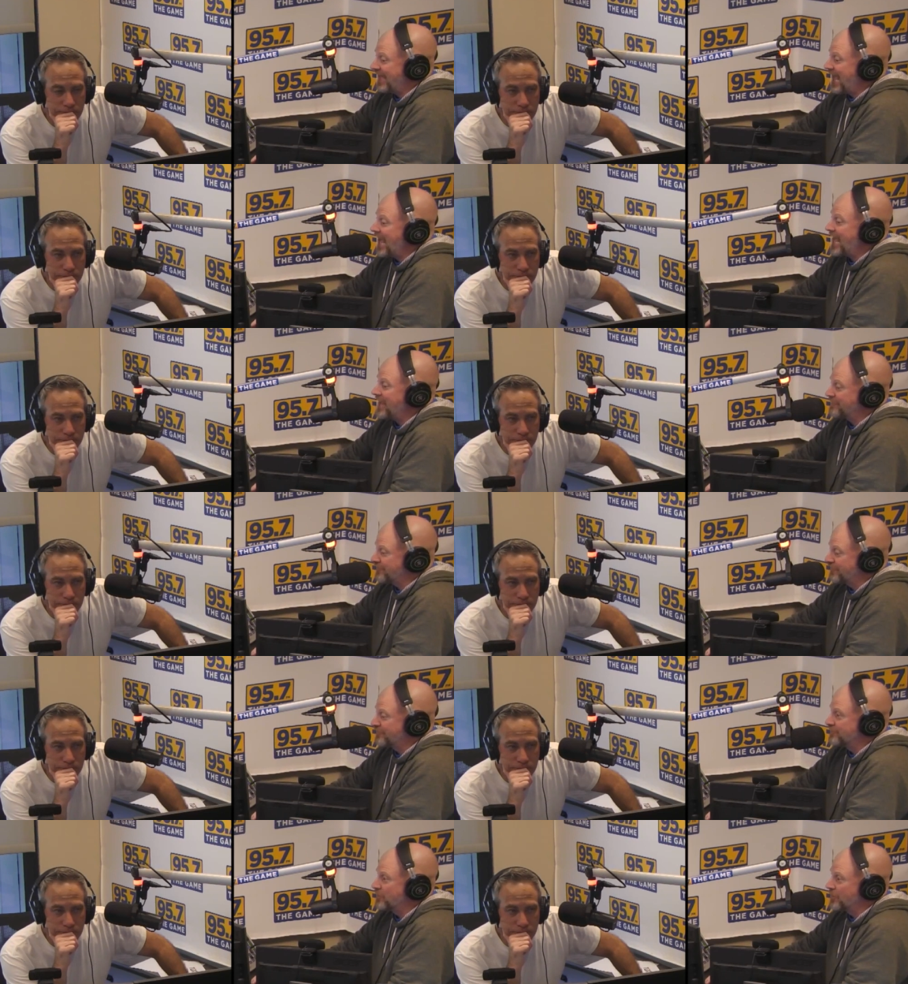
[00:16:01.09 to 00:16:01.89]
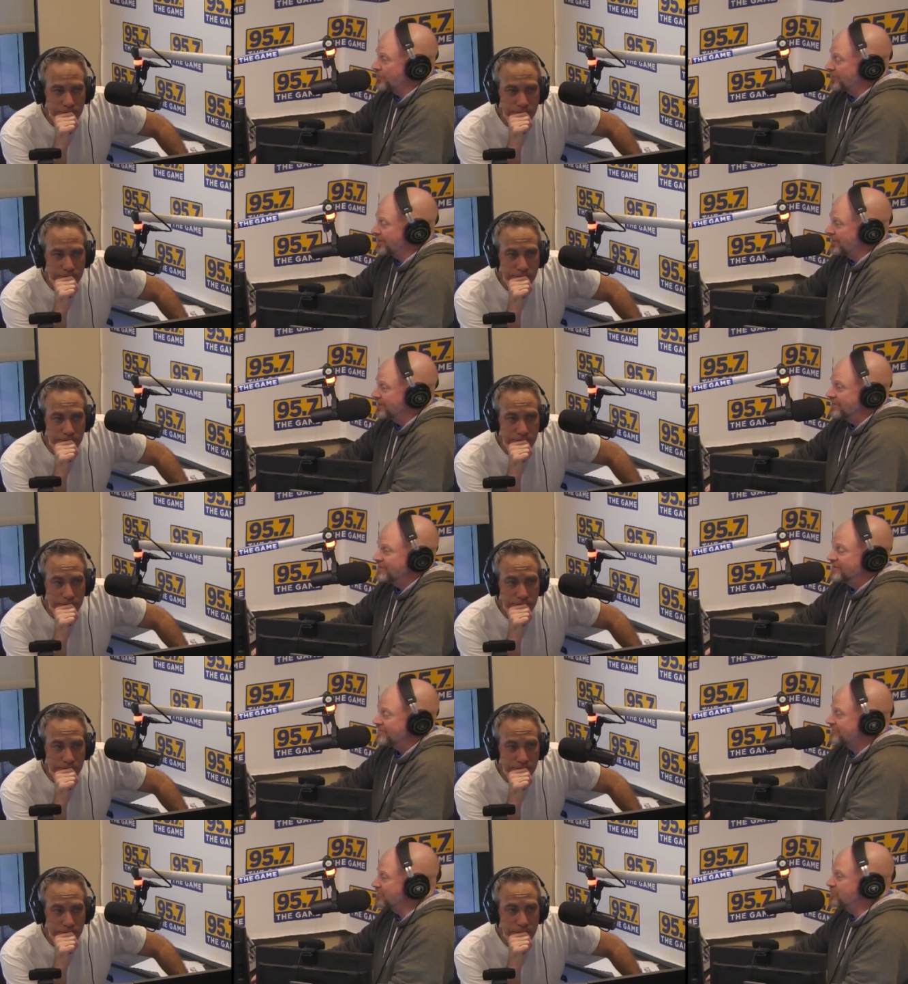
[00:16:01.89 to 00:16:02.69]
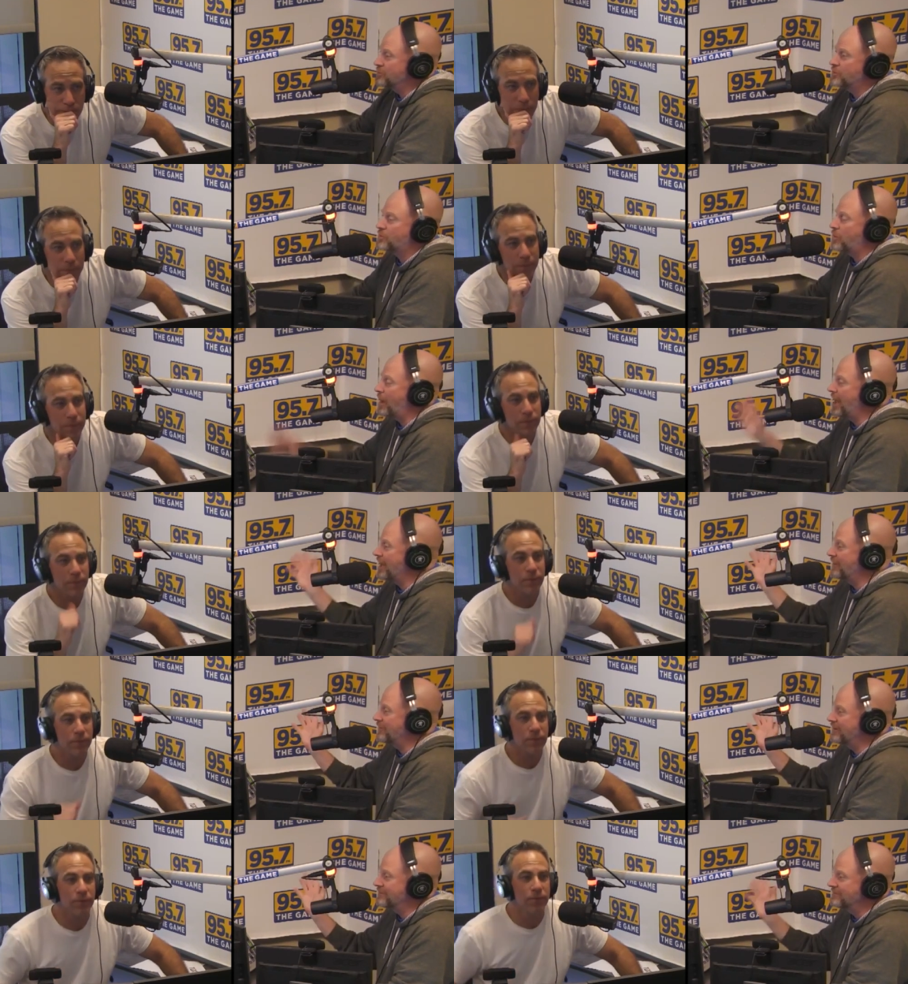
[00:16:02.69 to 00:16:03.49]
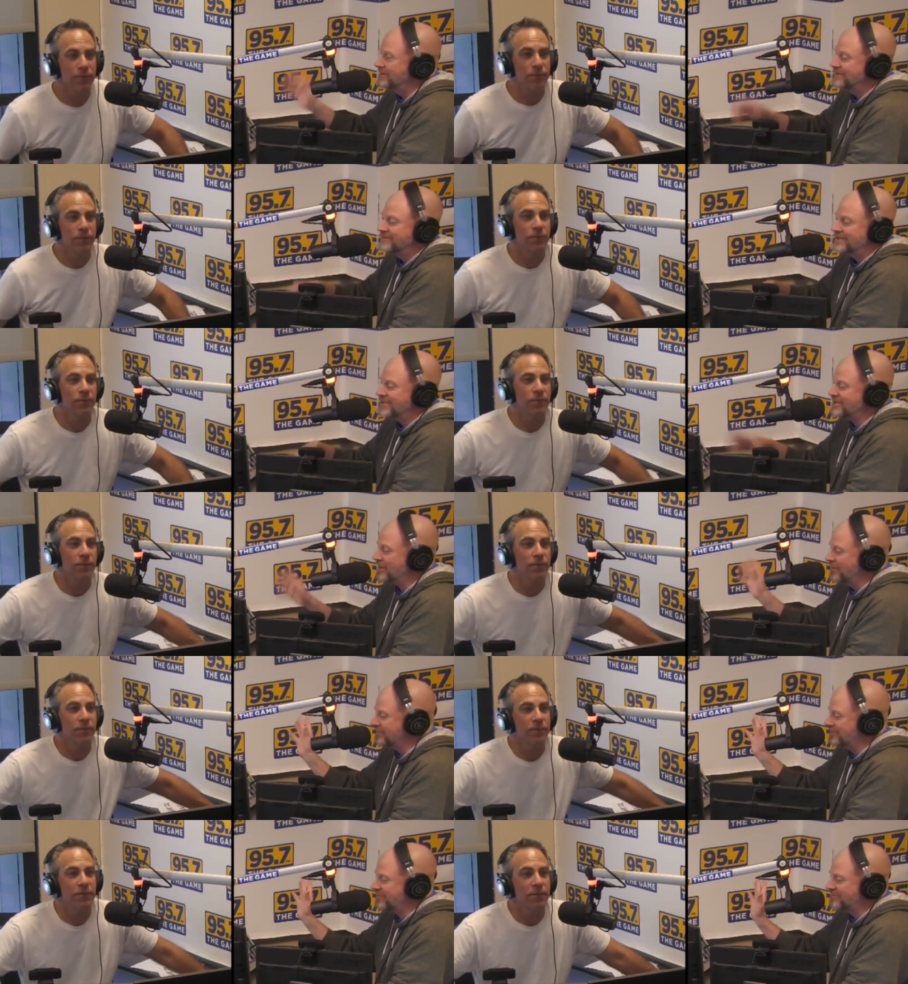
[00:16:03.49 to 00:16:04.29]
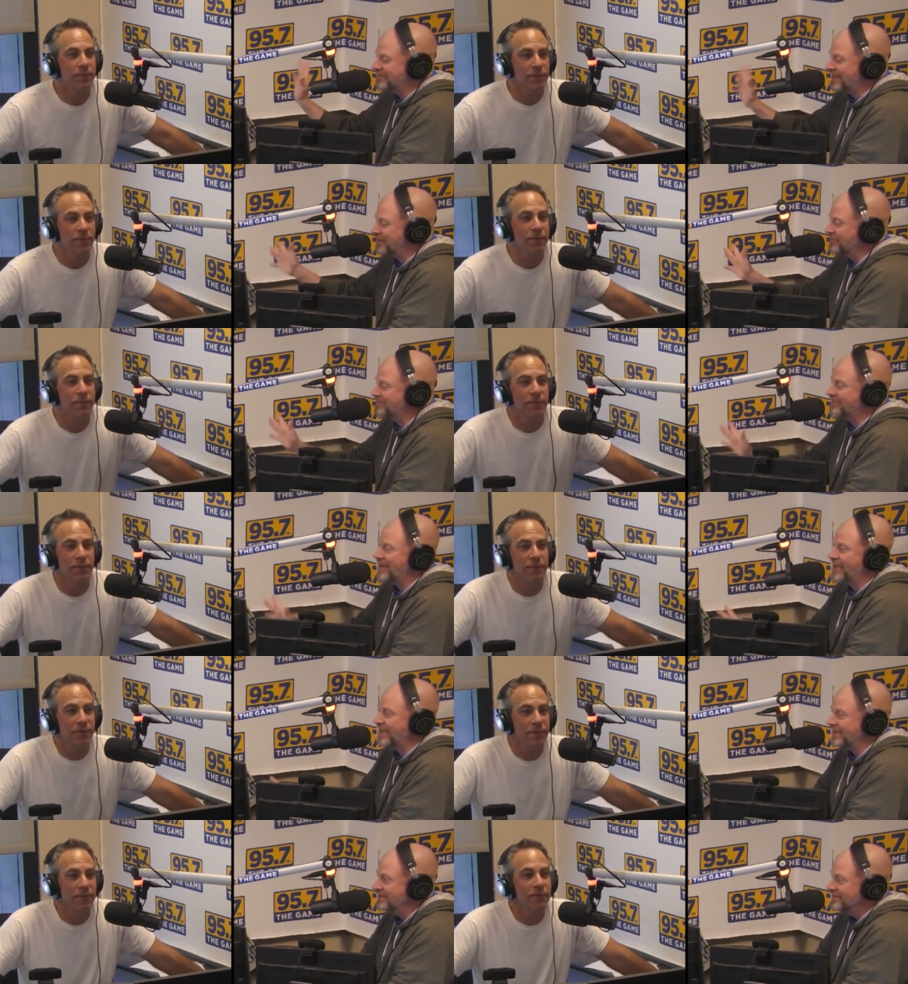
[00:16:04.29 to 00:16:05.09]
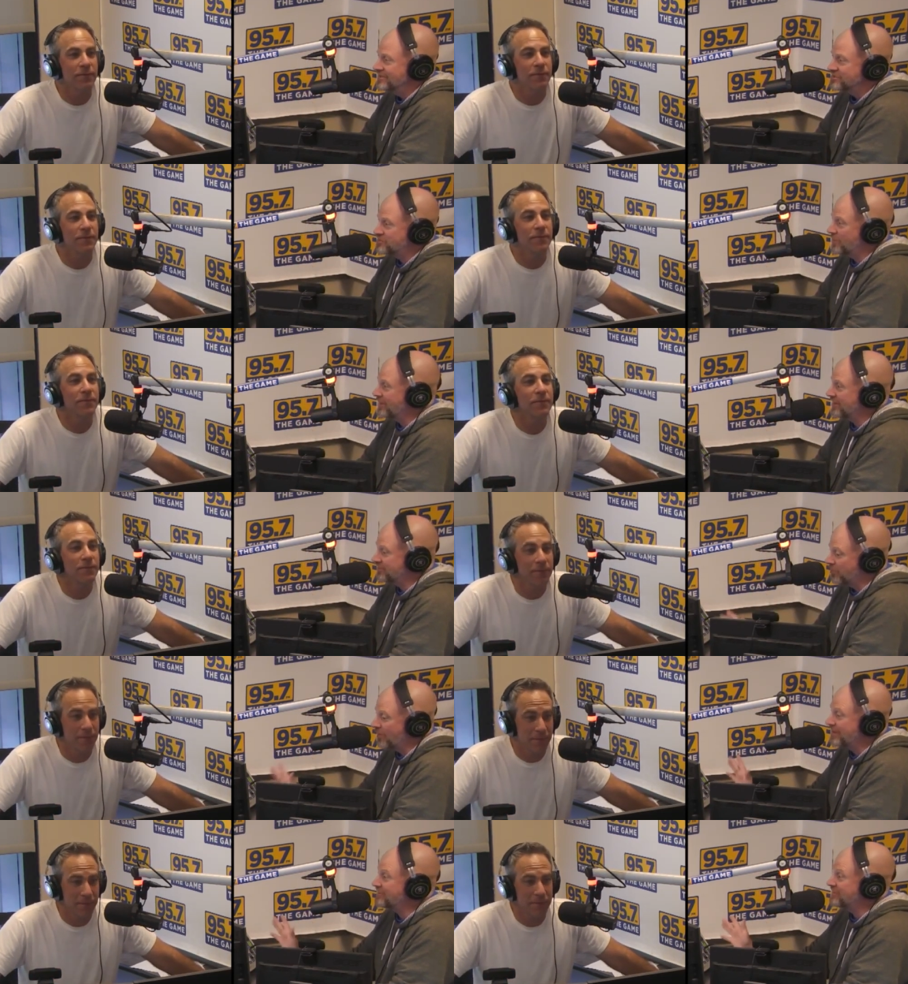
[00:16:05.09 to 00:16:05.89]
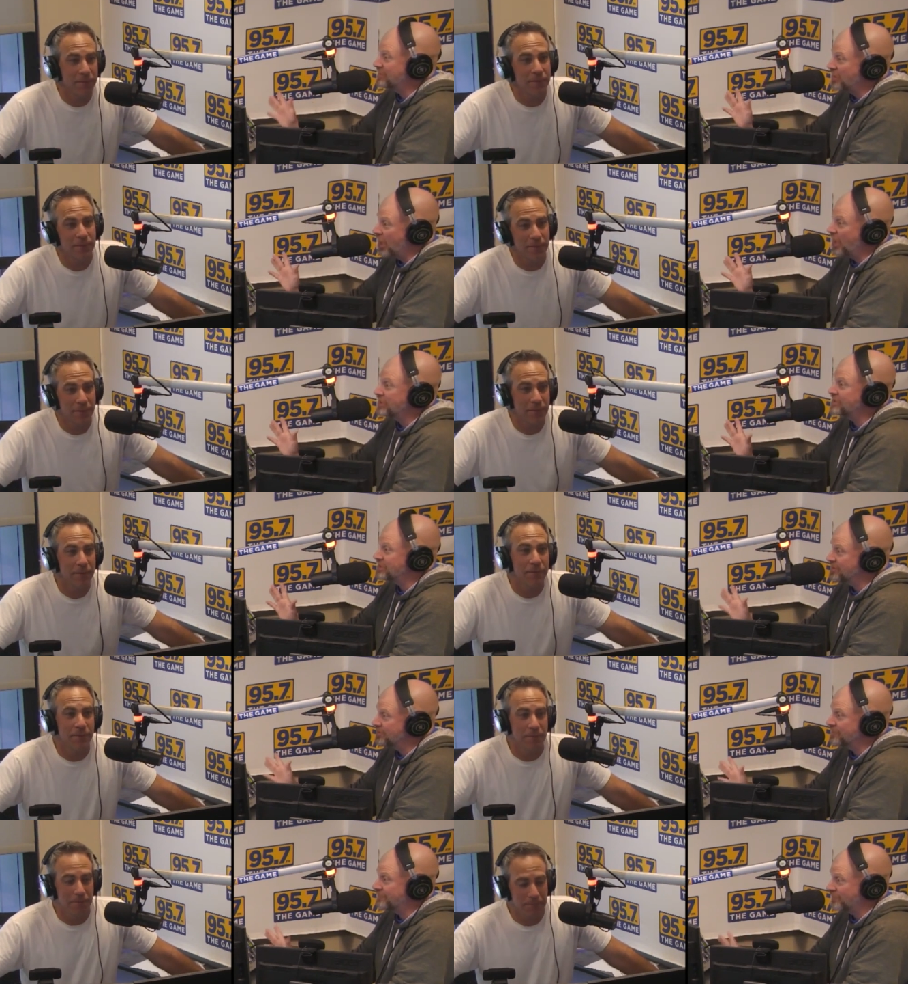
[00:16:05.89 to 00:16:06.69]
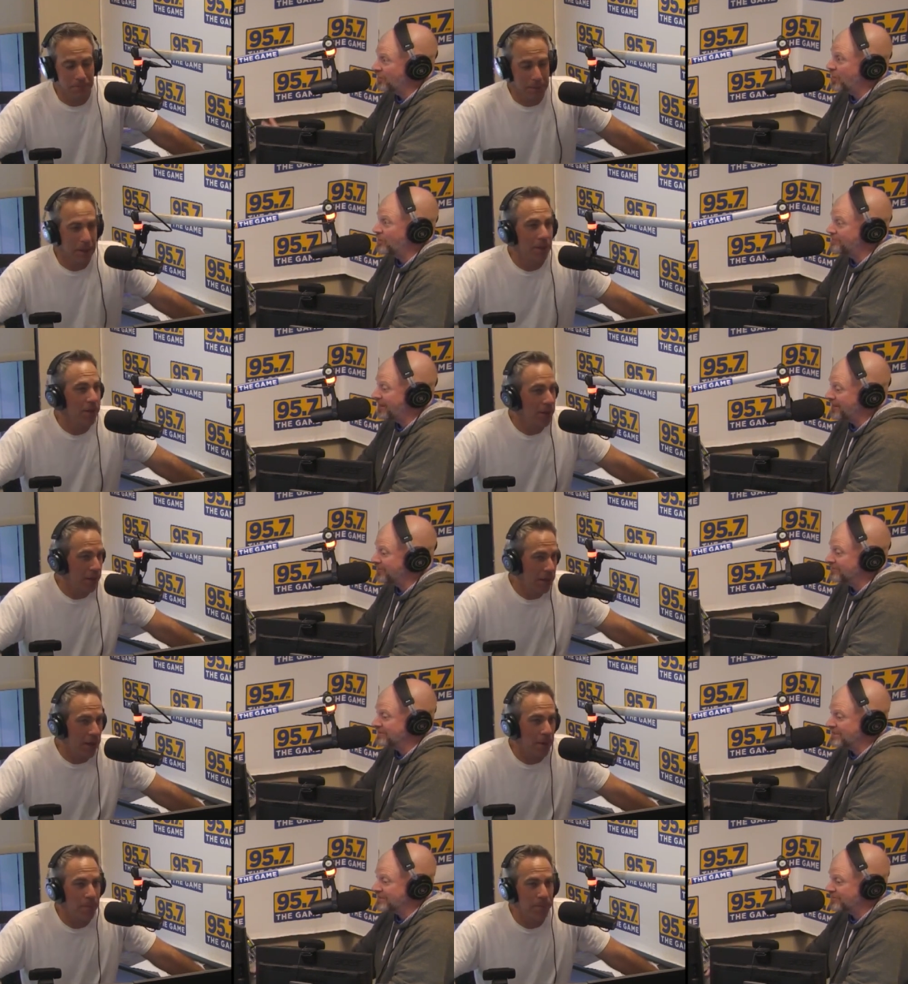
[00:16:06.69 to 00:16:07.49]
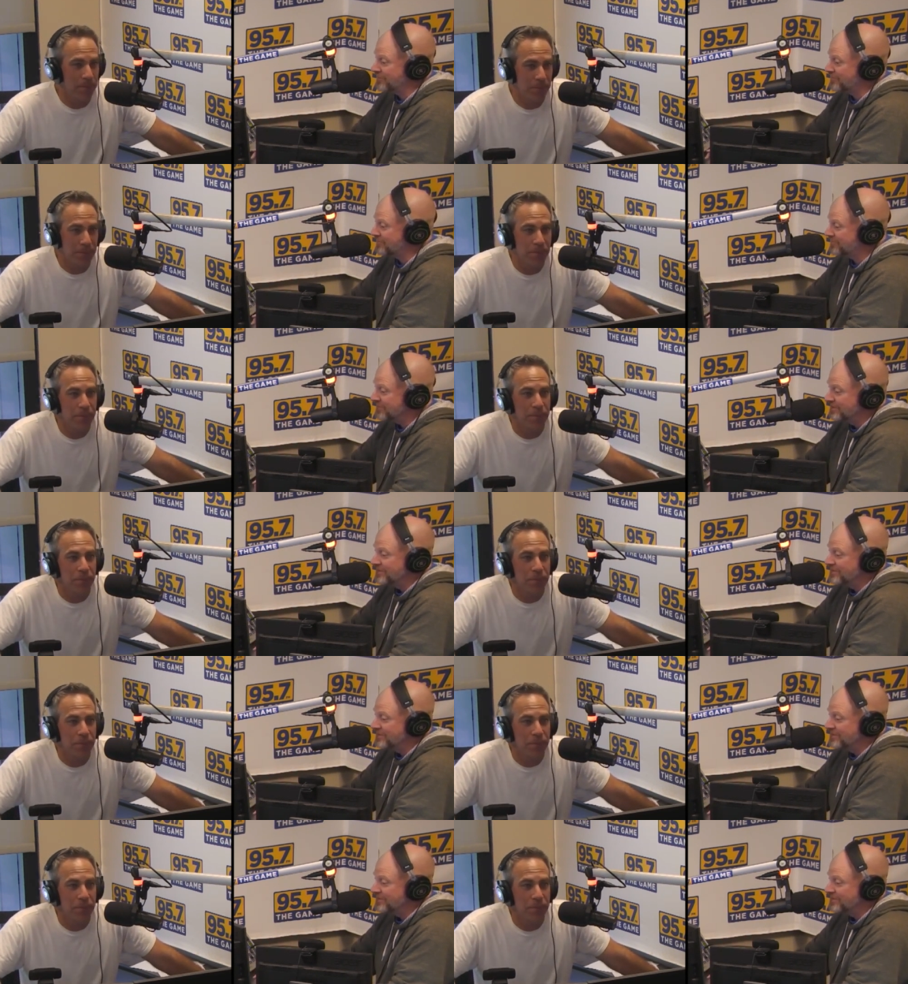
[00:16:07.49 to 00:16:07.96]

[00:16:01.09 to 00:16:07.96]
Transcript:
Speaker 1: A for Florida. So you acquire him. He goes to San Jose. 2020 is a non-year for all minor leaguers.